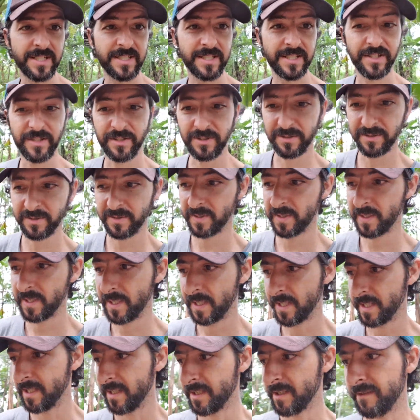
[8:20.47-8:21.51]
you know,
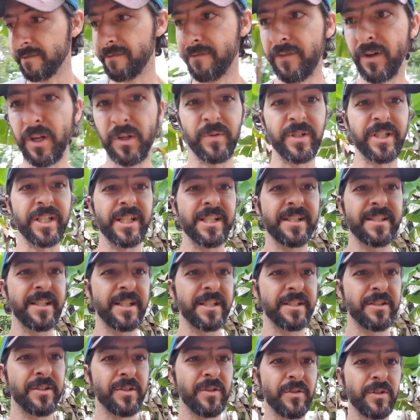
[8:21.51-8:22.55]
following this, and,
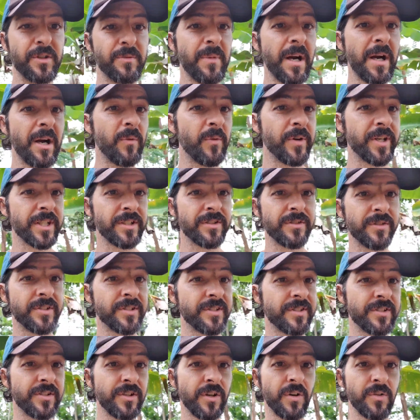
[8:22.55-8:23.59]
you know, you might want to do this
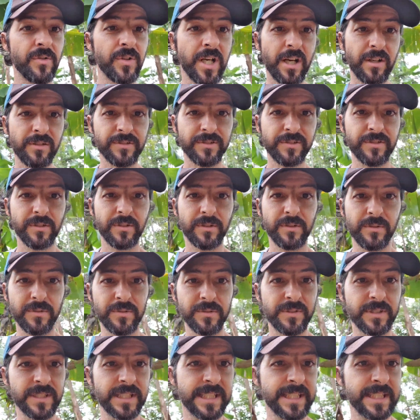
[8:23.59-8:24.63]
in your own house, so
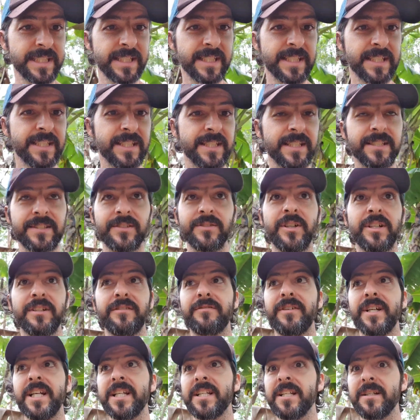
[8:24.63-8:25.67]
it's not in
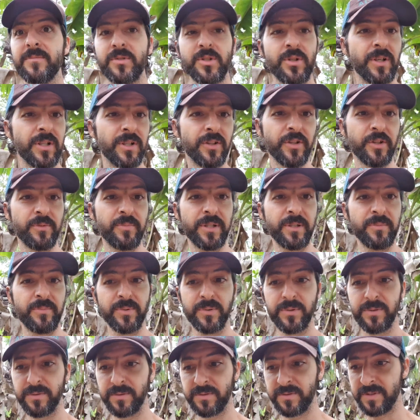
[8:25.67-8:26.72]
vain. I'm sure a lot of
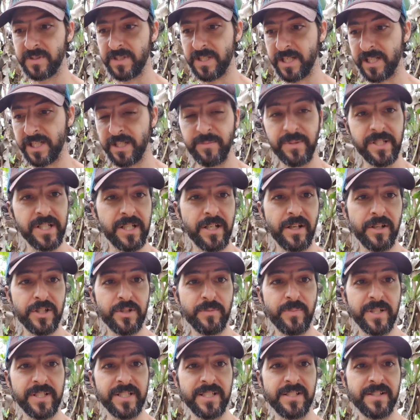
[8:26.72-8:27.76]
people are going to be encouraged
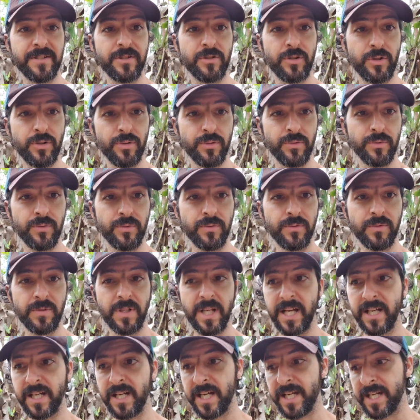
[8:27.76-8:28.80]
by this too,
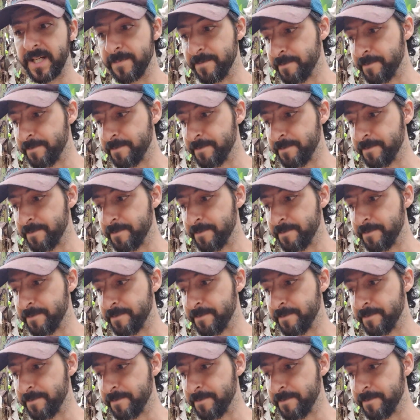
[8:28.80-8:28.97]
like I am.